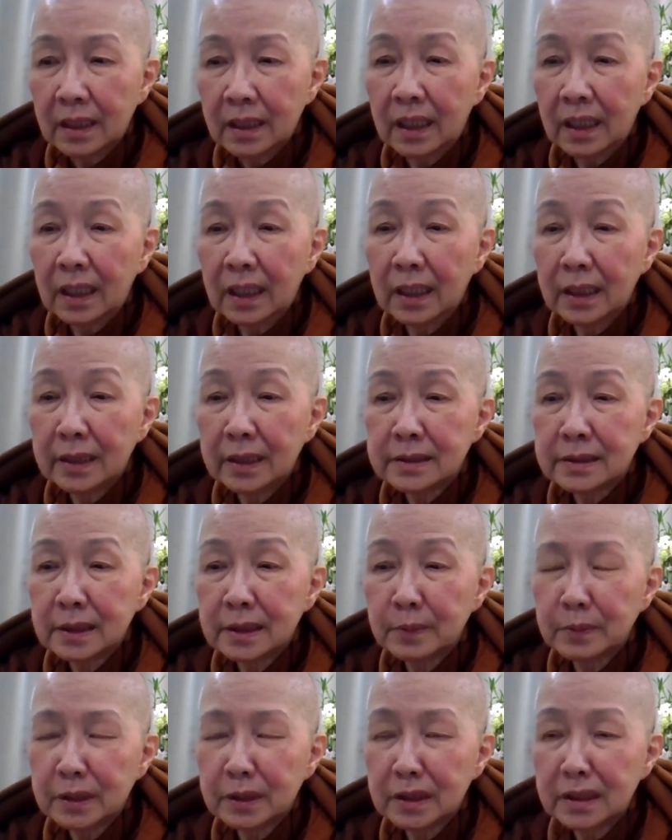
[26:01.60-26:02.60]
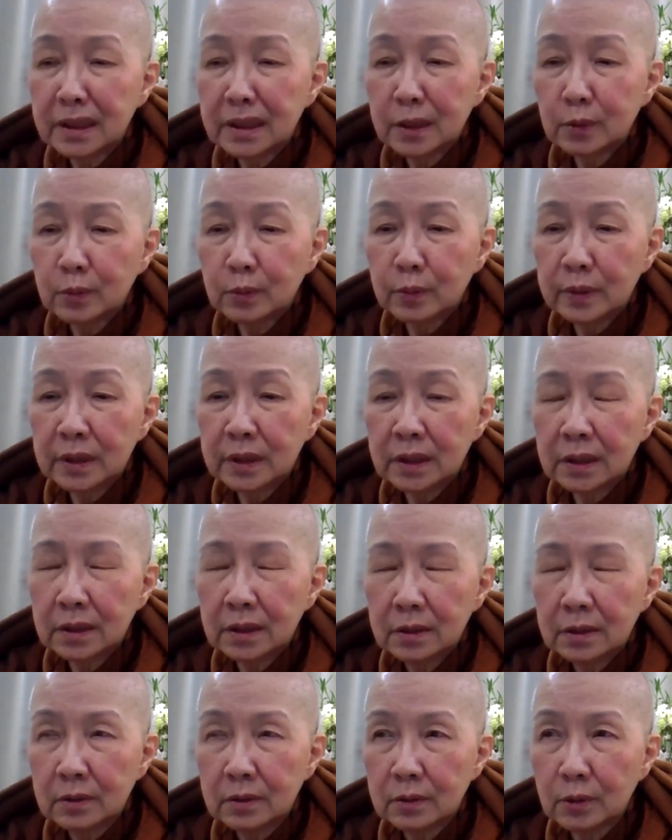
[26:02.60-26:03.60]
are something that
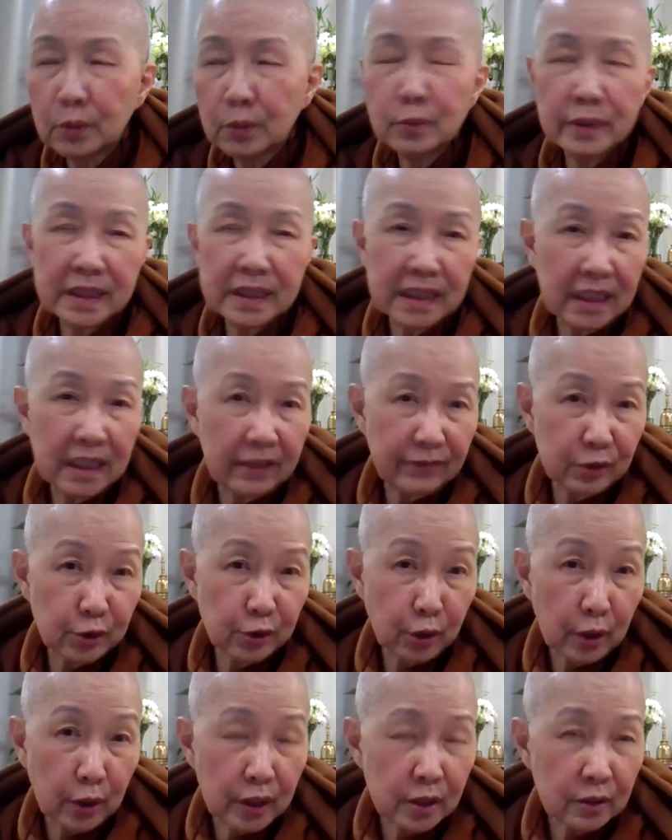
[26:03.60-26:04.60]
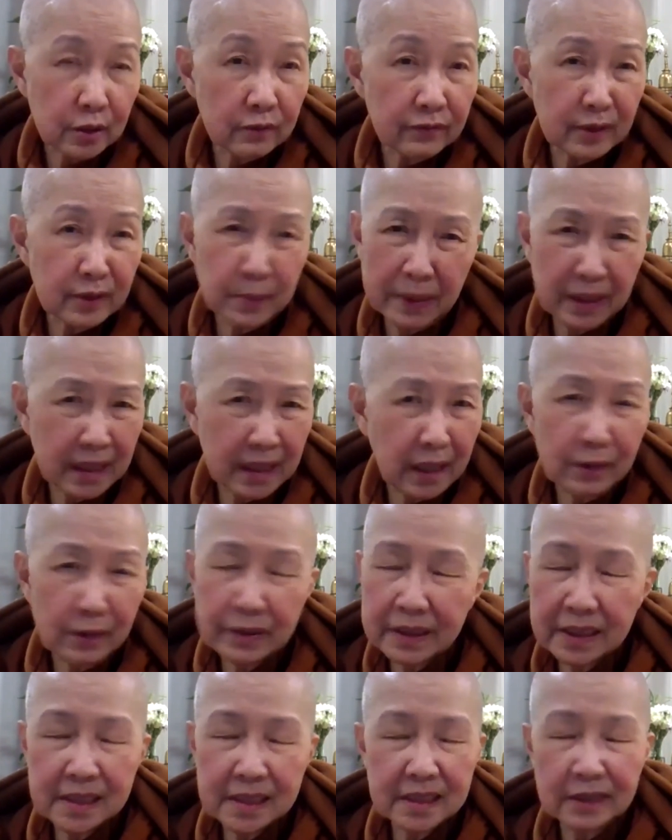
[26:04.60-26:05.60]
we don't really have a choice over. But
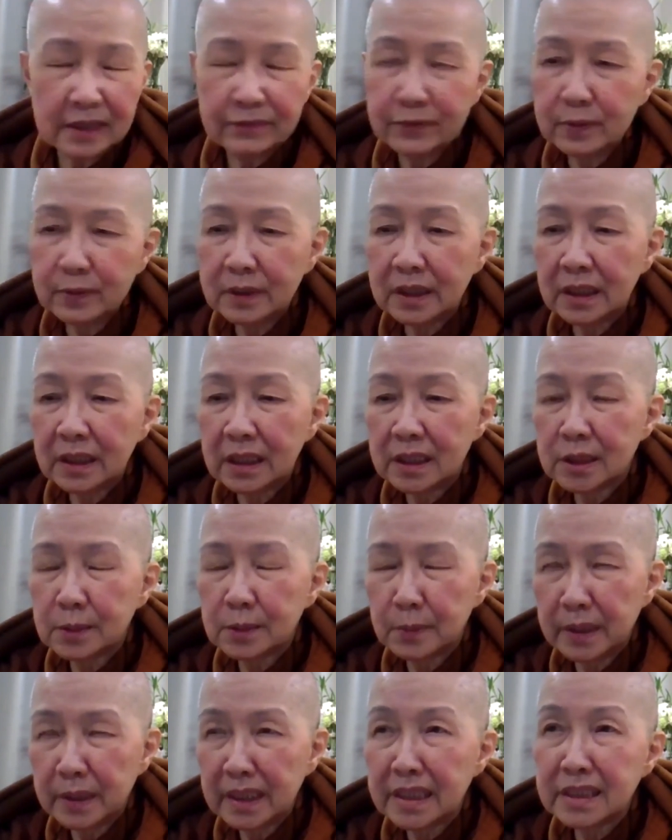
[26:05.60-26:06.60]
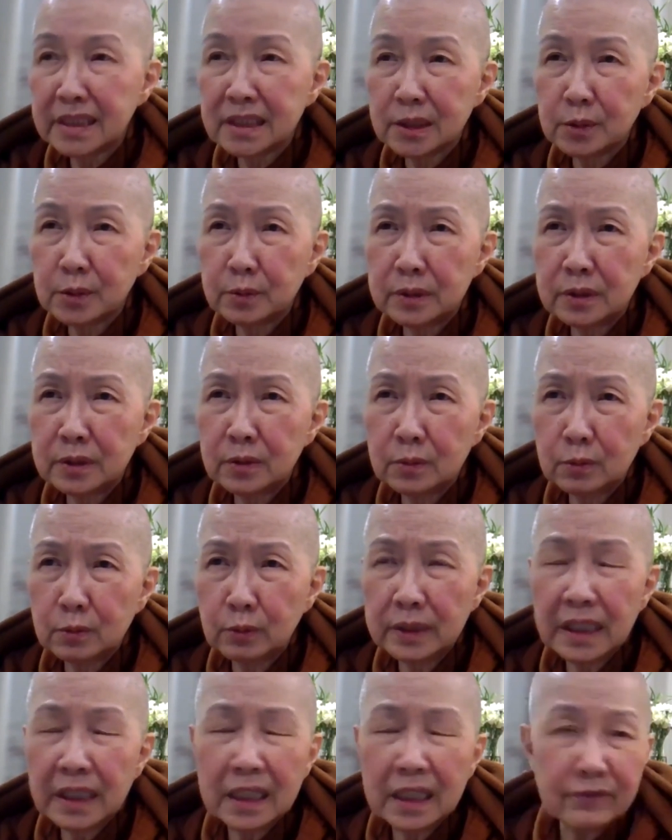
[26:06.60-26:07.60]
nowadays, I feel that as monastics,
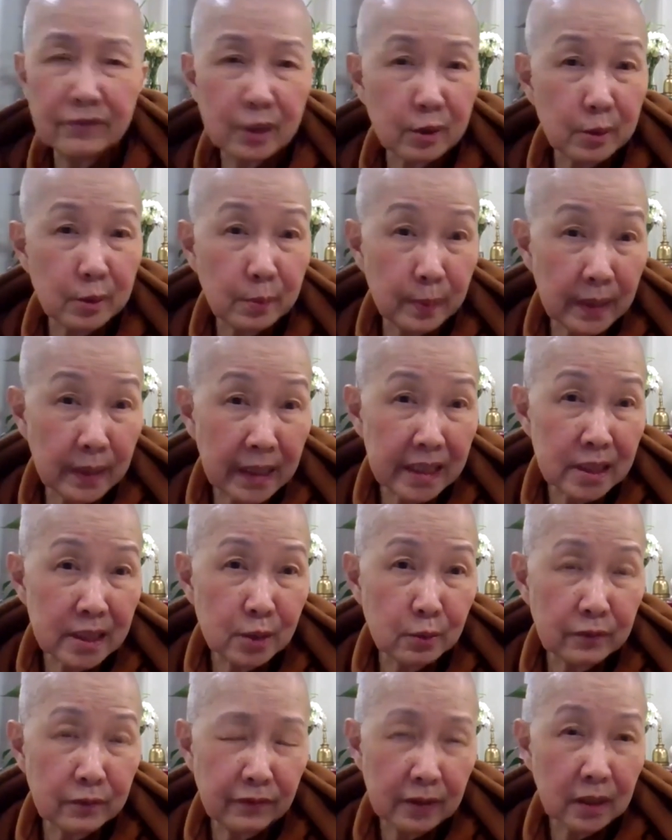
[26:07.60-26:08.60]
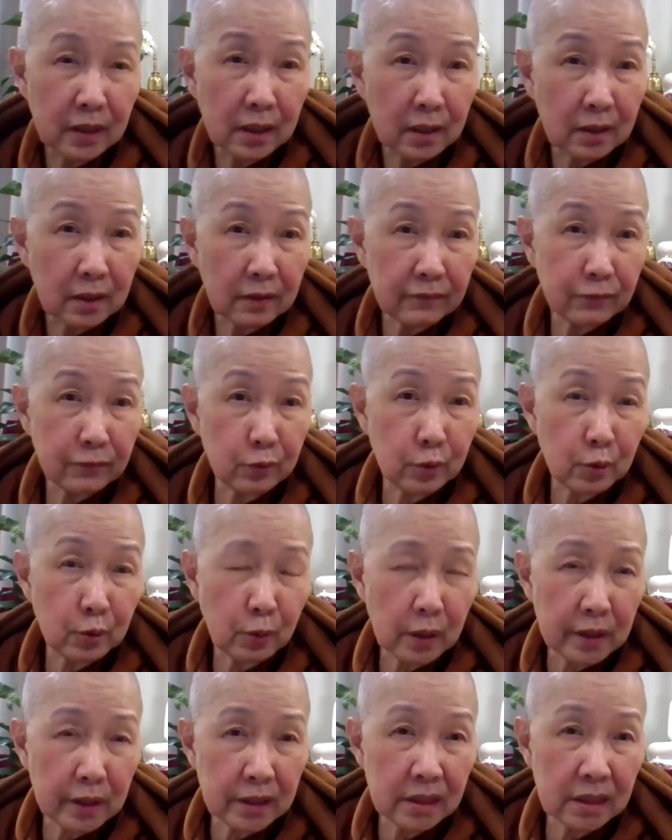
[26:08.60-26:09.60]
we are very blessed with a lot of good
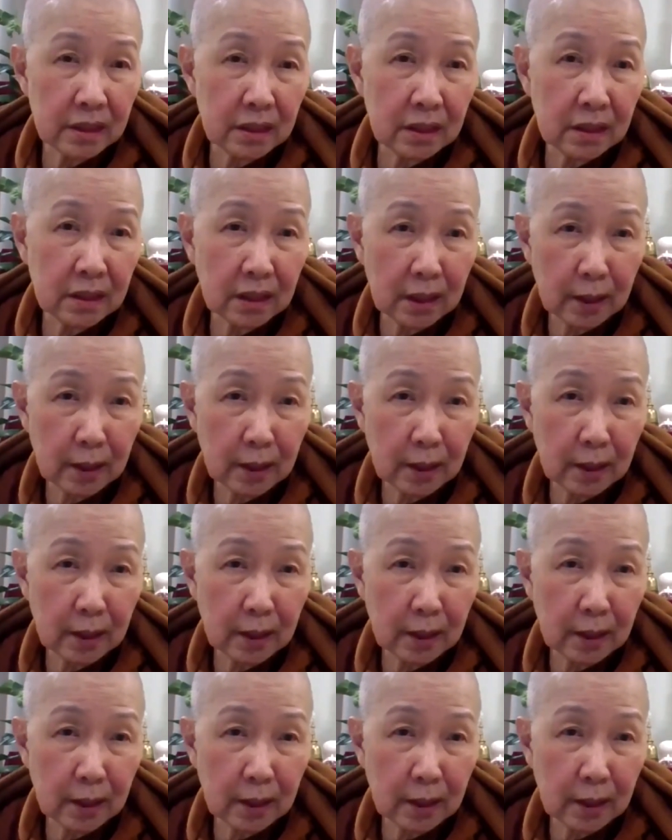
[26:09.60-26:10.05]
quality